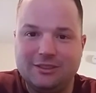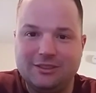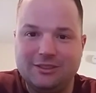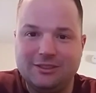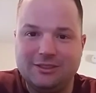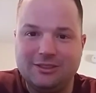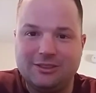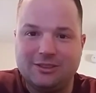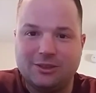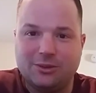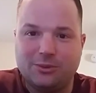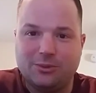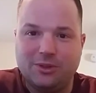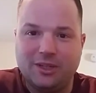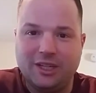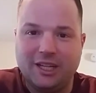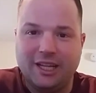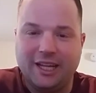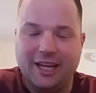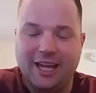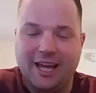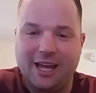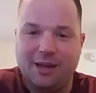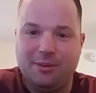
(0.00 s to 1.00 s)
So
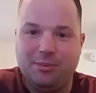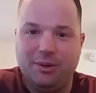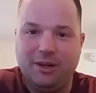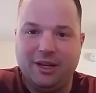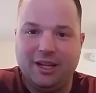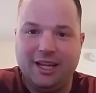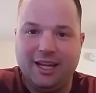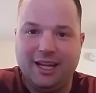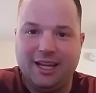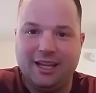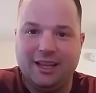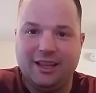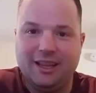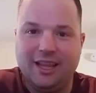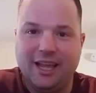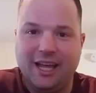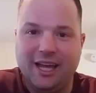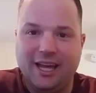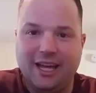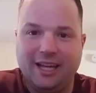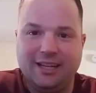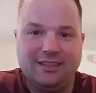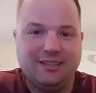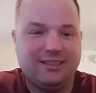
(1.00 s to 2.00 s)
really happy to add
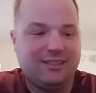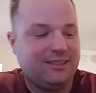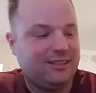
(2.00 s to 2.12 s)
that.